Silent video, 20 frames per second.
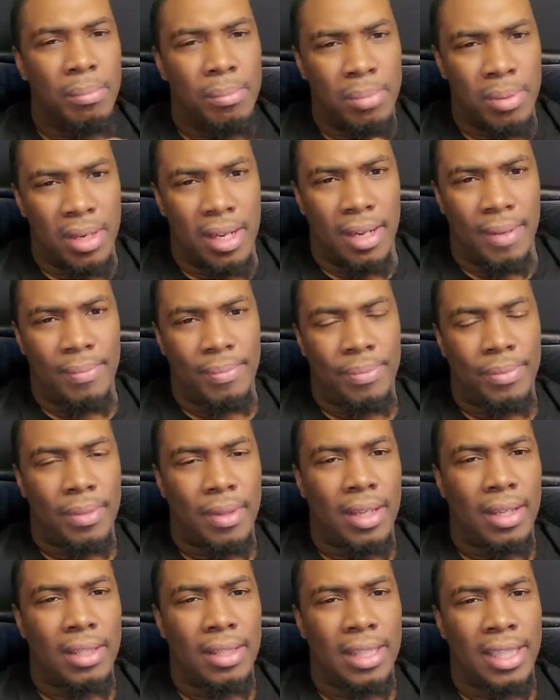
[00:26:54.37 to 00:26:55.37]
But
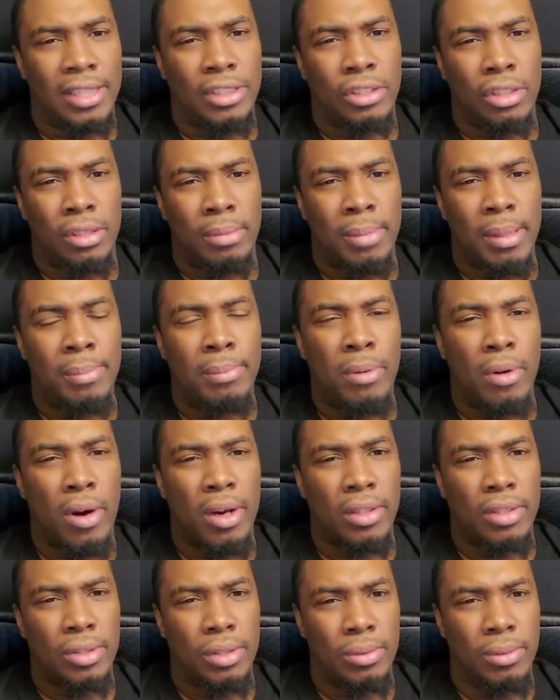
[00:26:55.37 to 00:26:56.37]
that's going to be
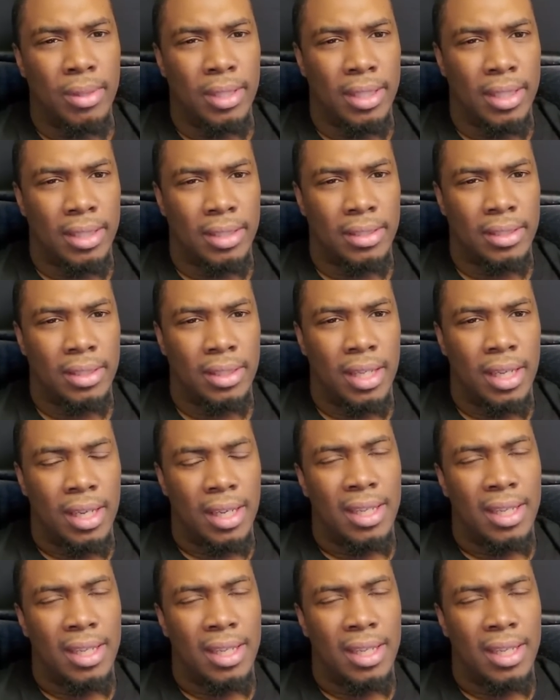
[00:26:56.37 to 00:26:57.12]
part two of this.